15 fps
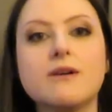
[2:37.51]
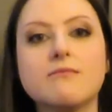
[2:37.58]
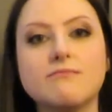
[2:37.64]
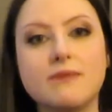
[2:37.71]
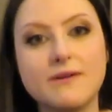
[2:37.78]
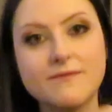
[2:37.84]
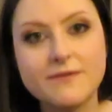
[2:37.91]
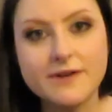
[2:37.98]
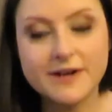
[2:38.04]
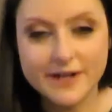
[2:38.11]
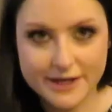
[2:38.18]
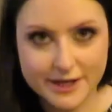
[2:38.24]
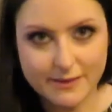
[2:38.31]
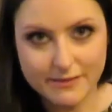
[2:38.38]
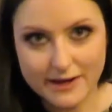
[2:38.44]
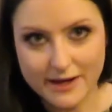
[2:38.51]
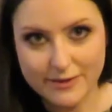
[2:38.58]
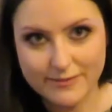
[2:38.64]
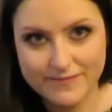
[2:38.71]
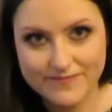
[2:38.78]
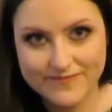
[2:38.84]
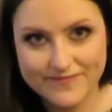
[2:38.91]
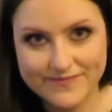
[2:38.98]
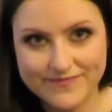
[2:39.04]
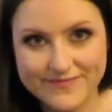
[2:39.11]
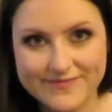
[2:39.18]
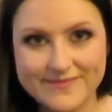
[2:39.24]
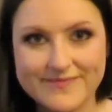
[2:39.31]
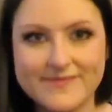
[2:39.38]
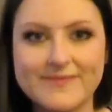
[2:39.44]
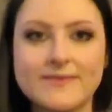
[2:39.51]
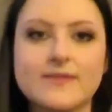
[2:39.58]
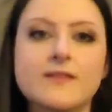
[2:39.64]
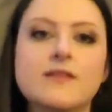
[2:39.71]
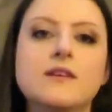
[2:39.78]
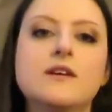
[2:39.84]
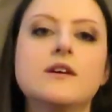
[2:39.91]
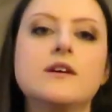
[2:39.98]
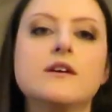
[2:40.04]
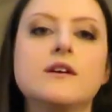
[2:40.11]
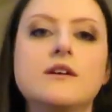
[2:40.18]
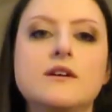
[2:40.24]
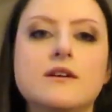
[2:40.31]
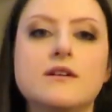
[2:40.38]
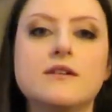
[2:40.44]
my foot ain't coming out.